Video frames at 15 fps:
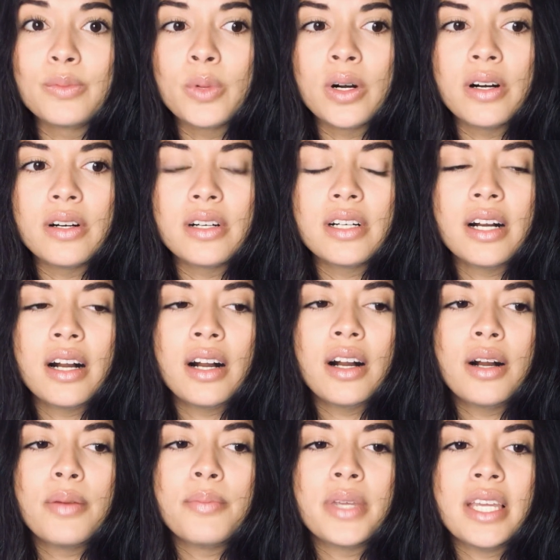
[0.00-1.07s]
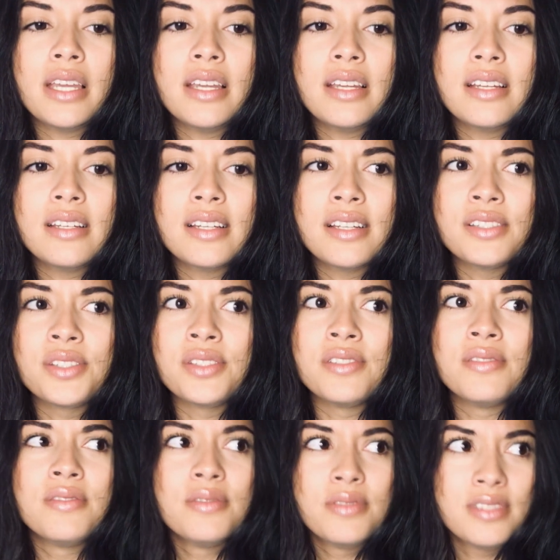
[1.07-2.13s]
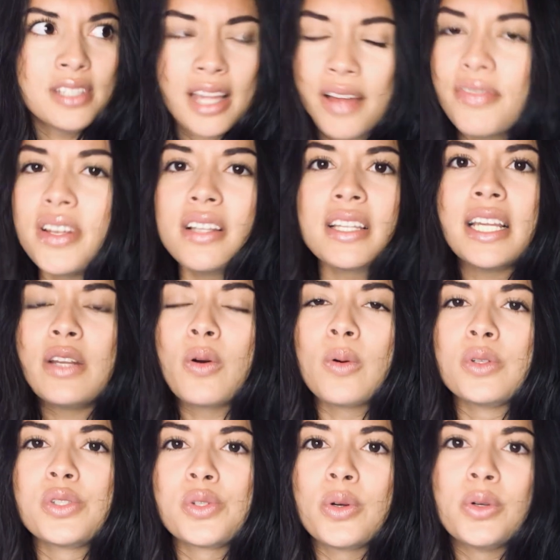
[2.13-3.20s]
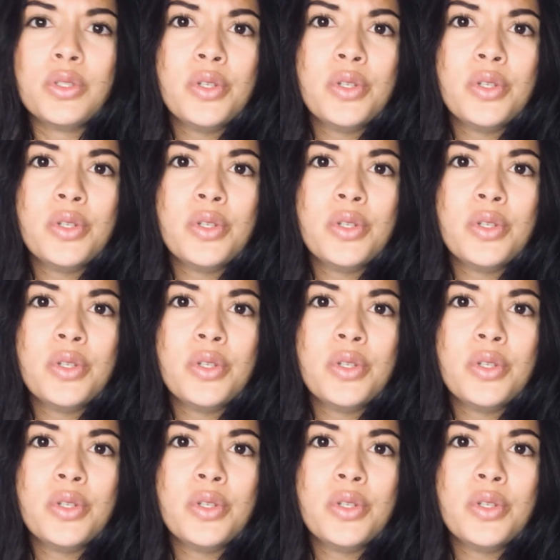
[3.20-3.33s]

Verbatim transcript: well, um, he is definitely an old soul.